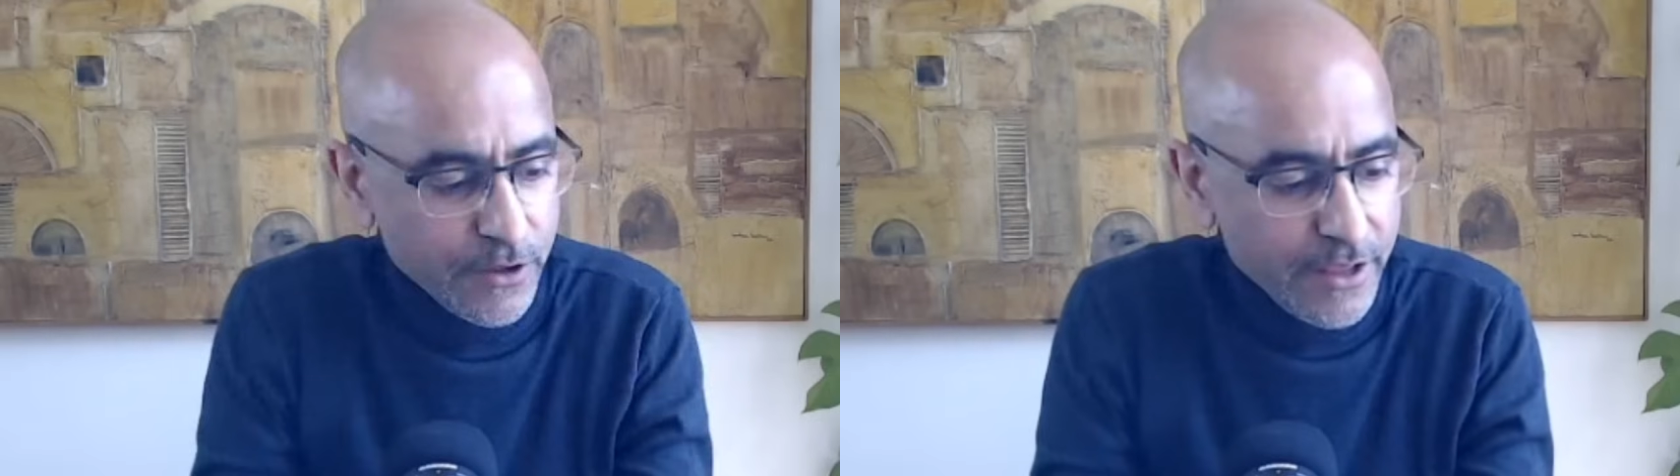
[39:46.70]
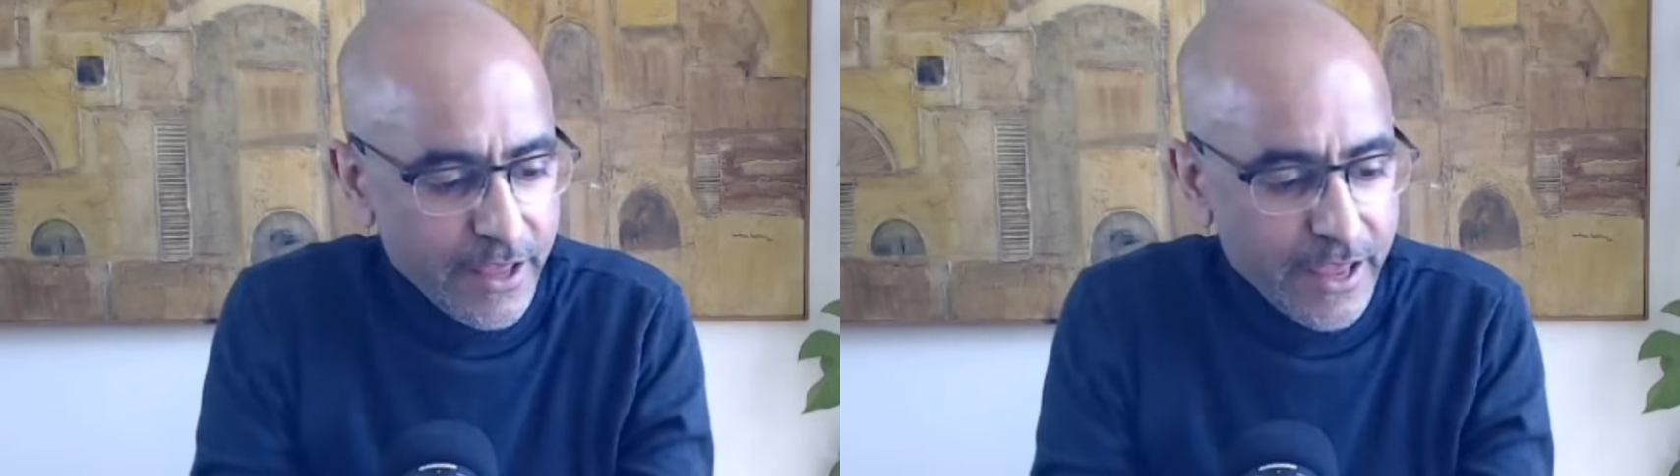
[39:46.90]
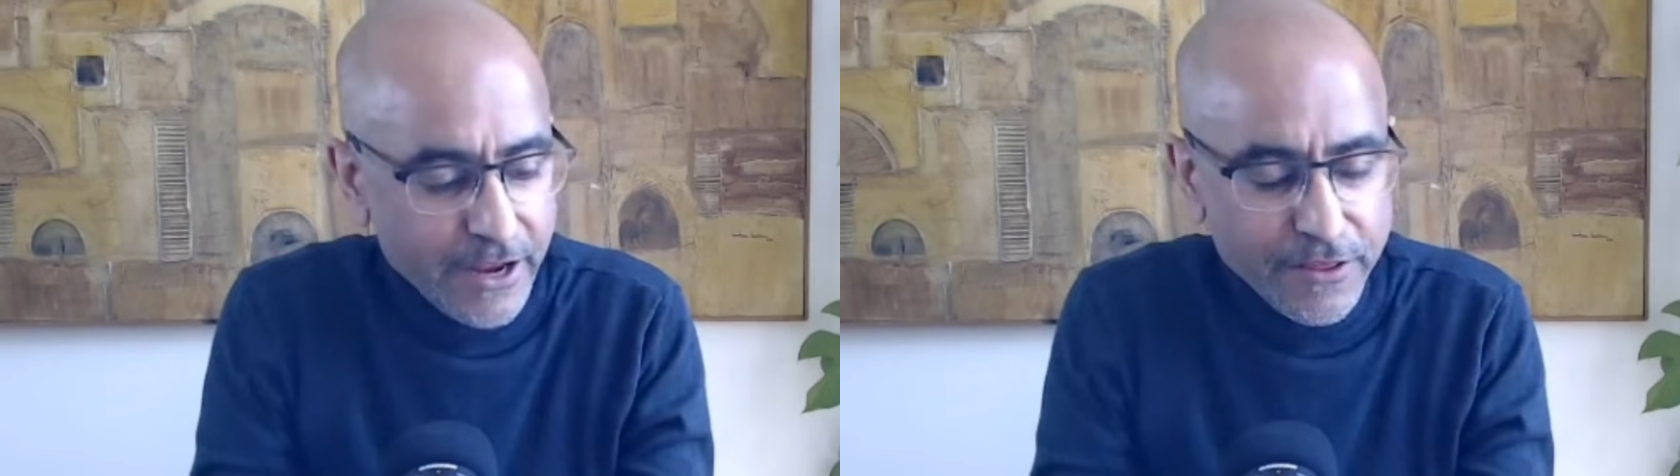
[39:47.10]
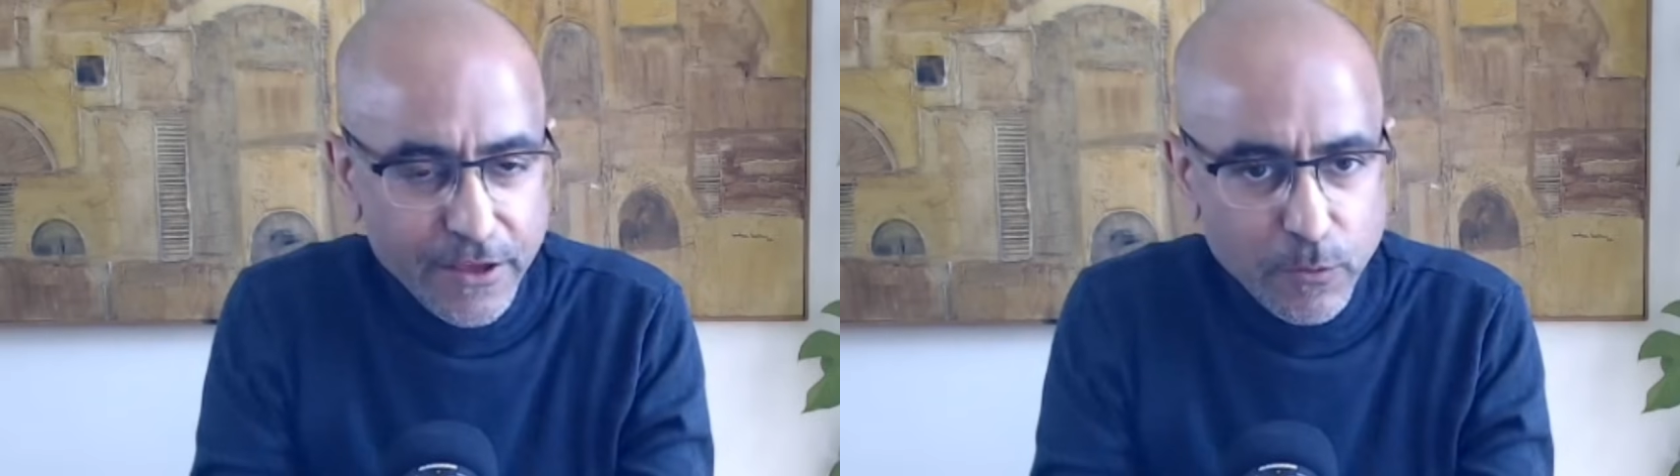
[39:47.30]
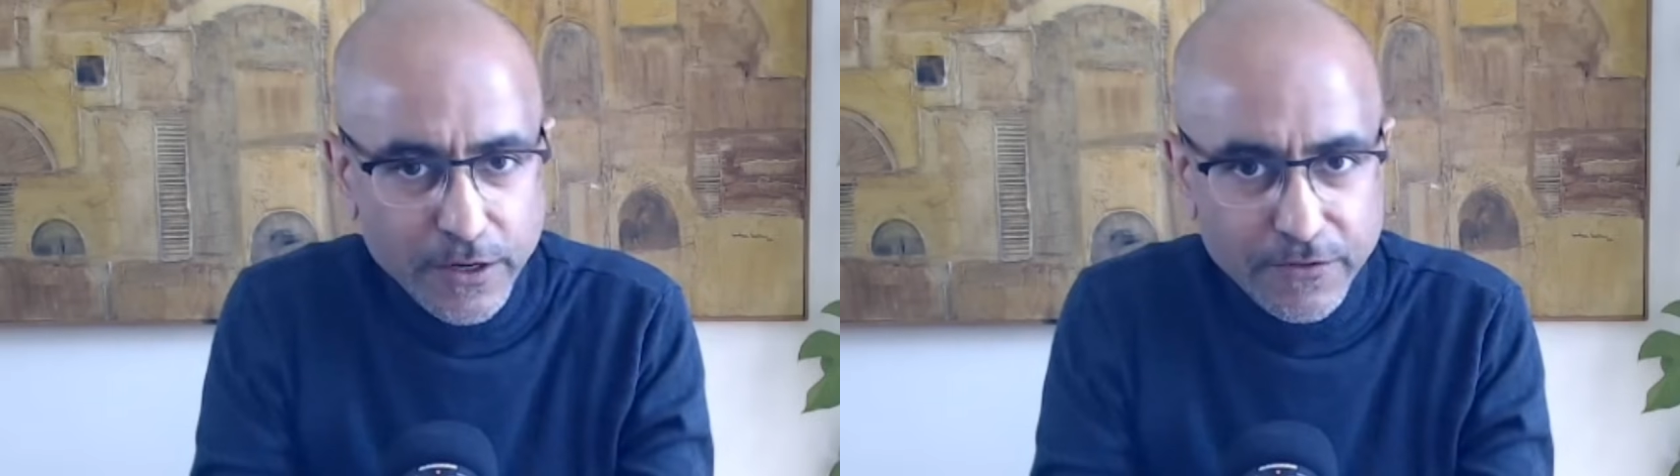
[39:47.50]
And I think
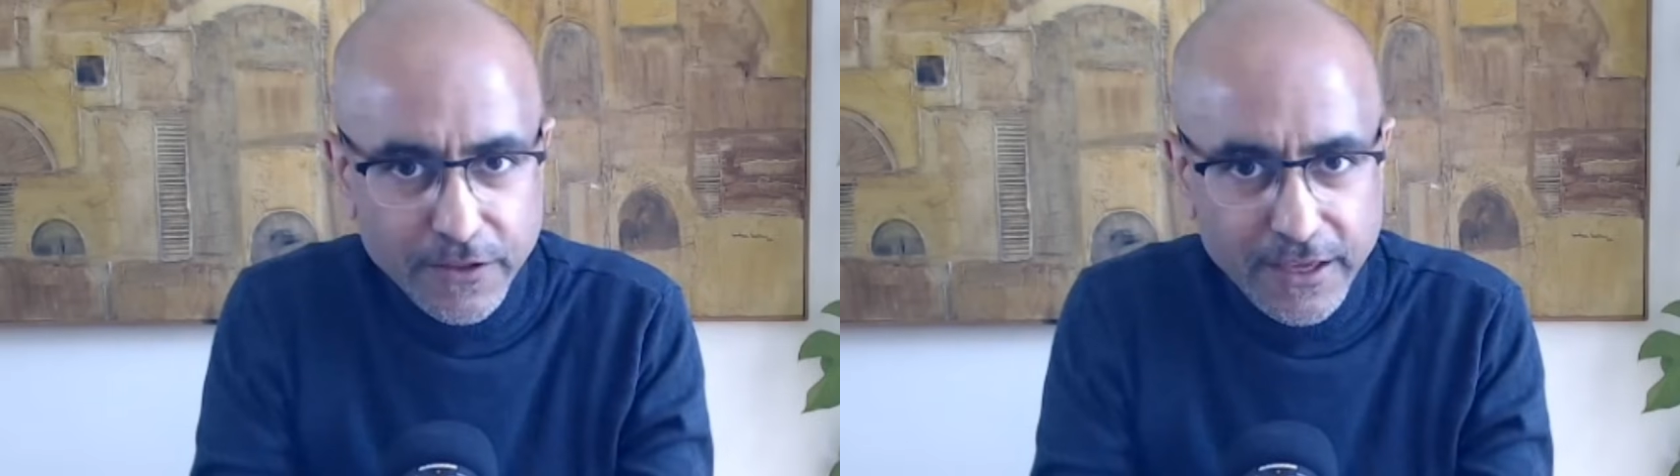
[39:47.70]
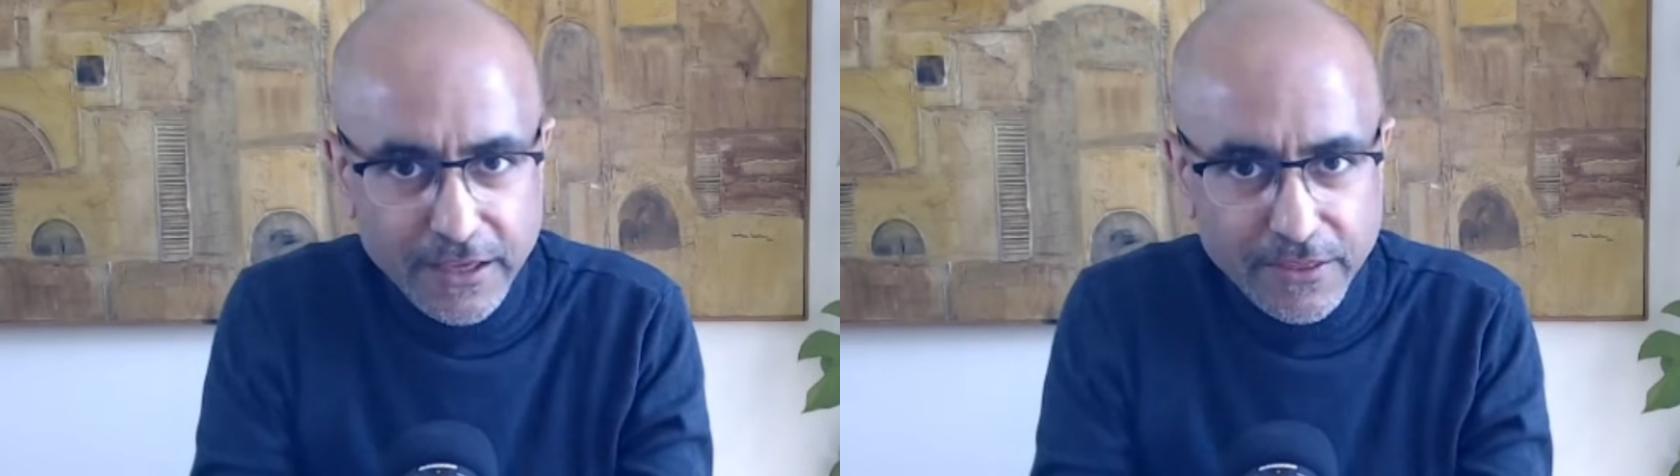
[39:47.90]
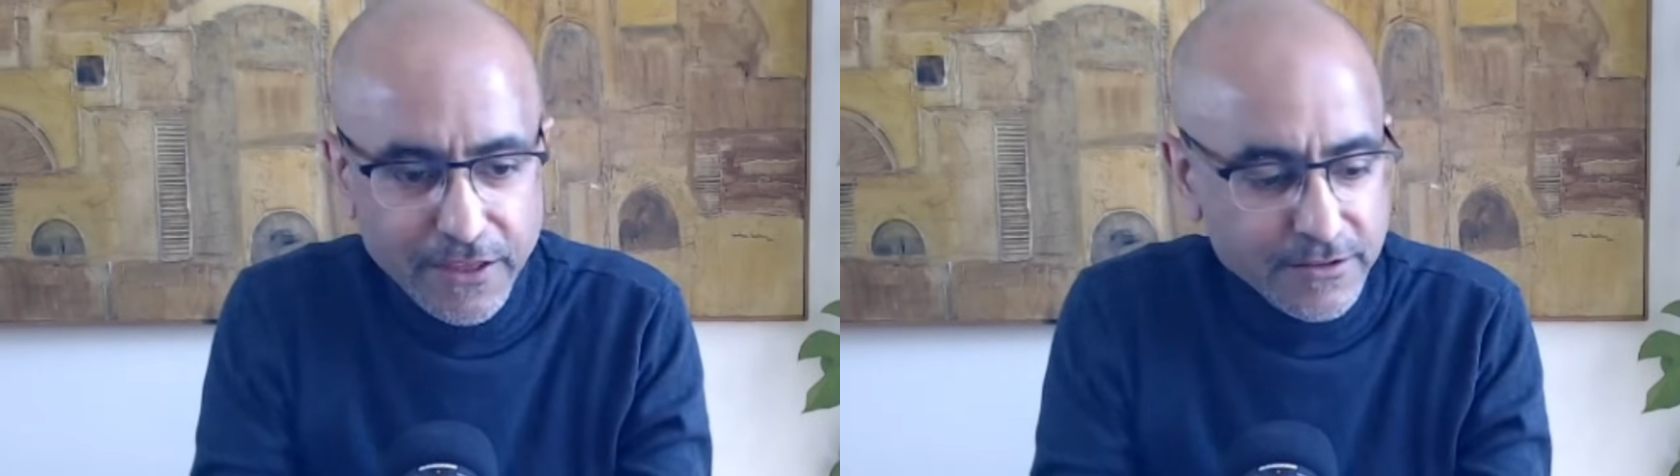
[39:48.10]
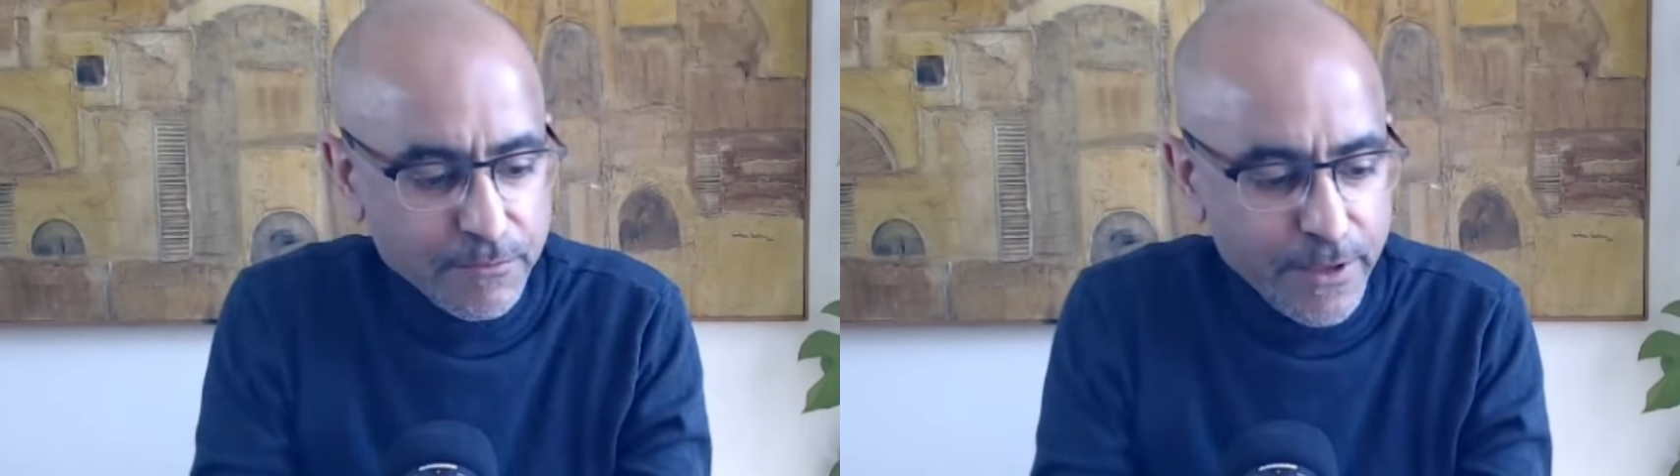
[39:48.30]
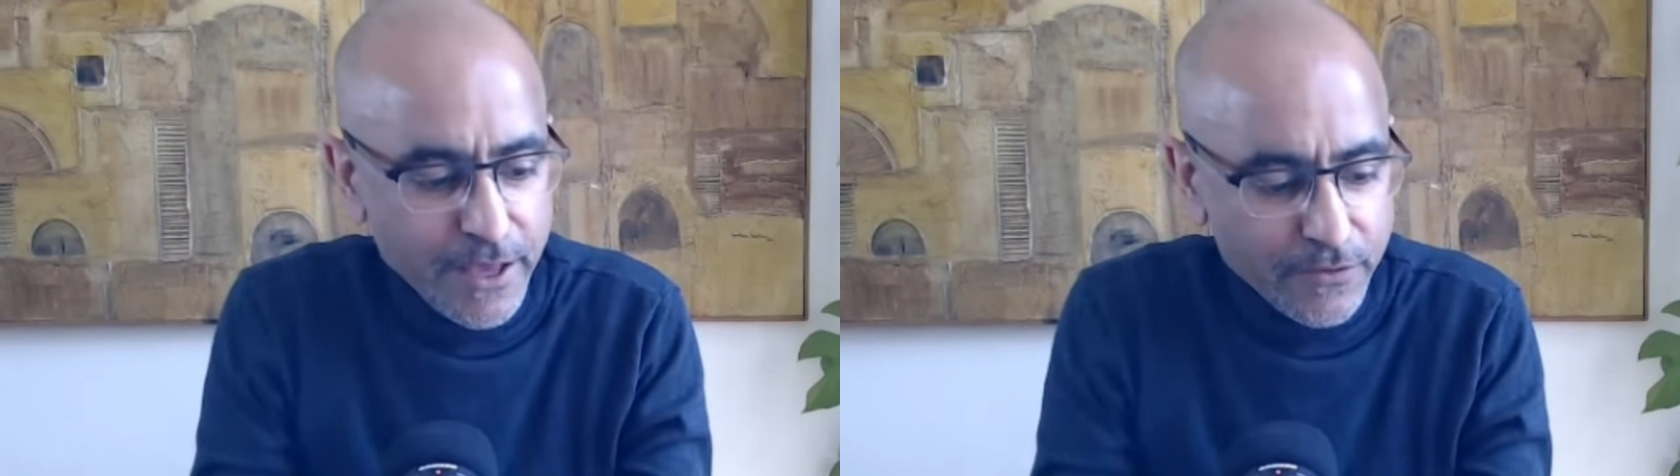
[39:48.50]
one of the key things about